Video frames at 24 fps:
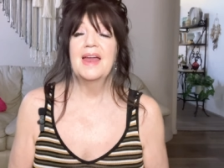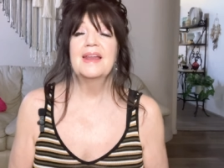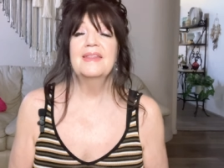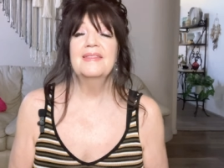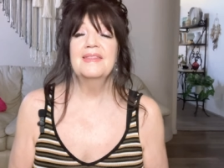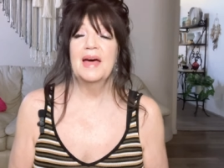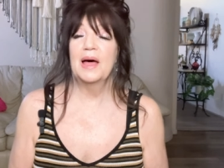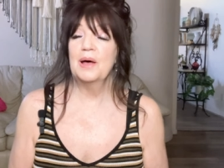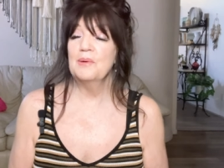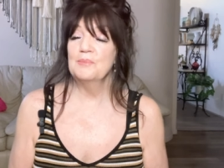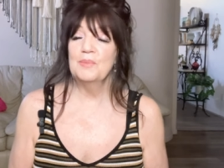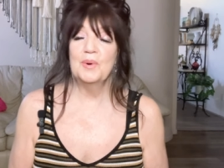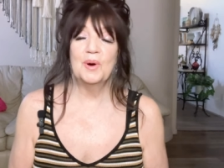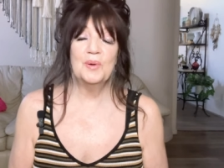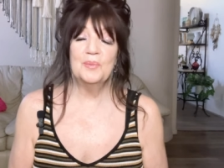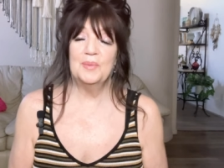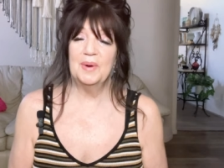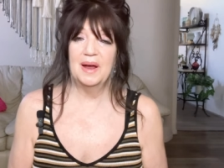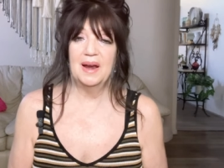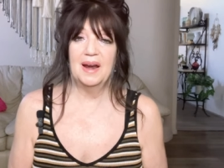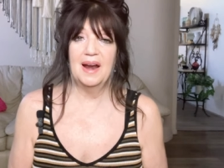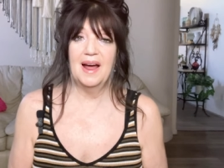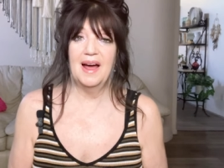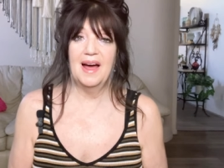And in that
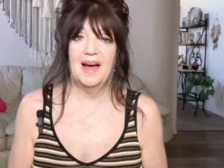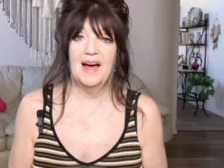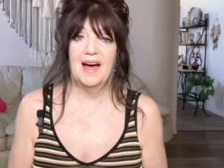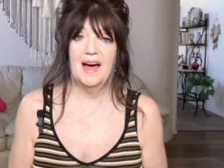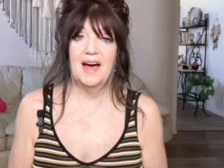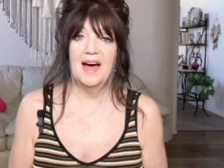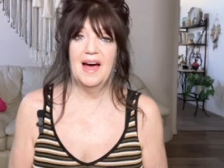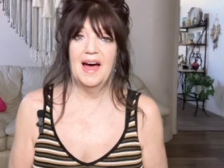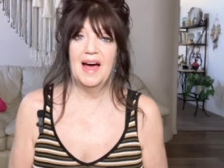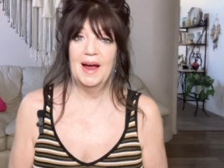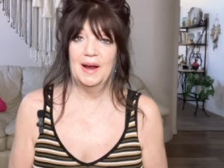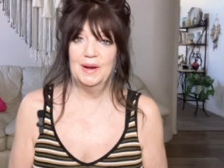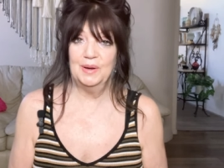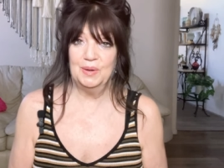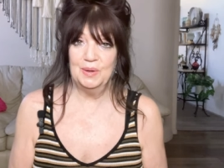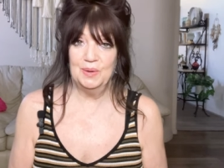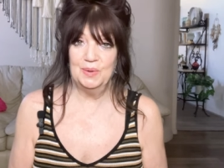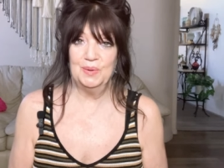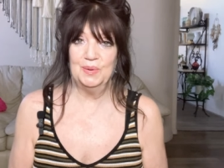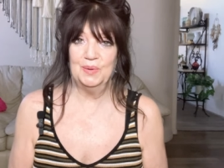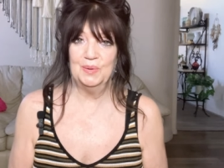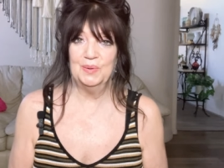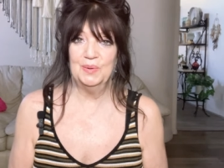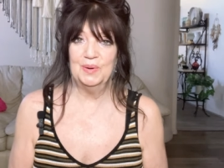moment, I
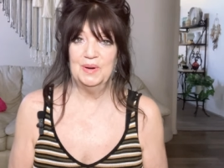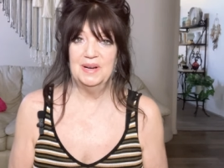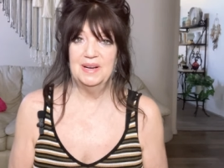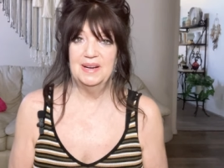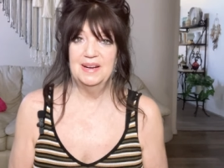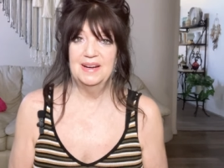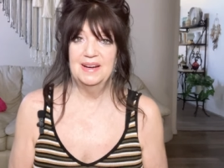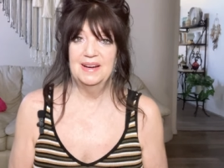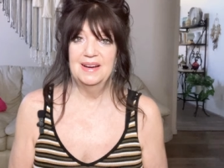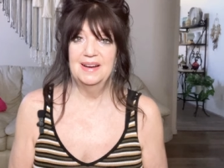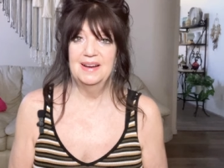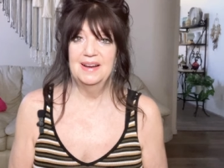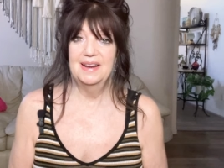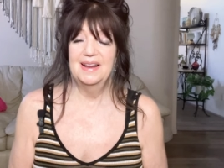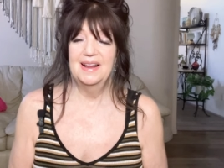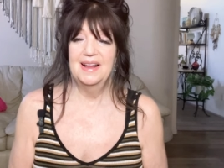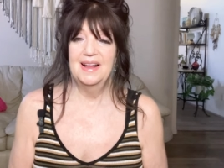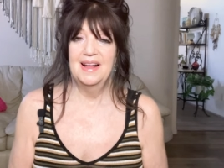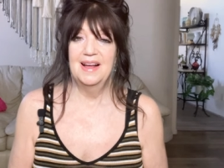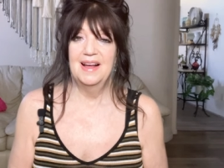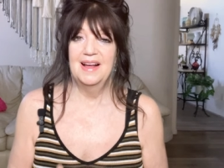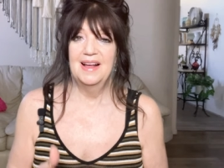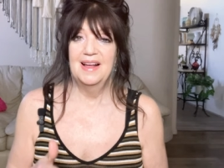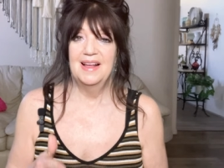knew
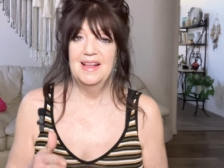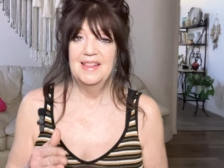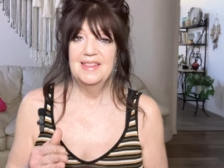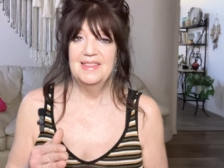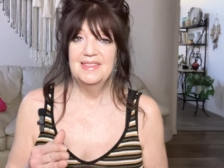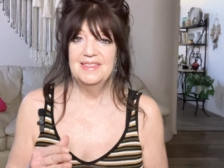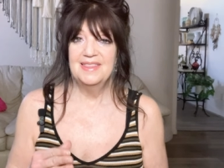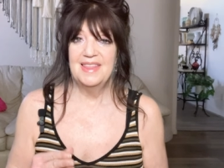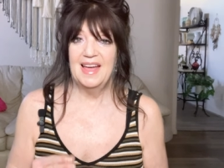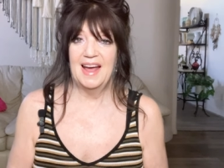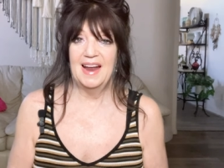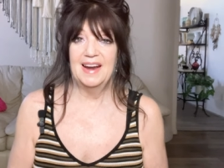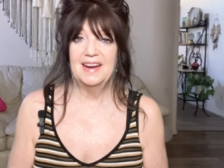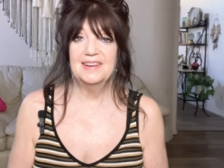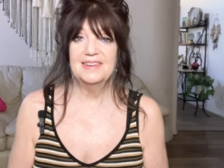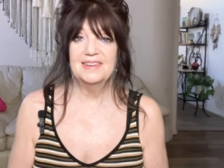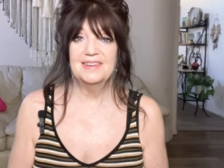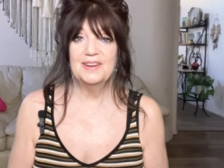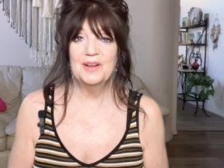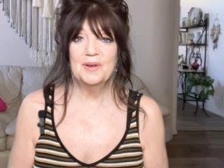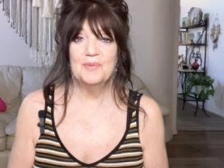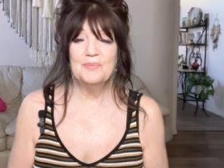that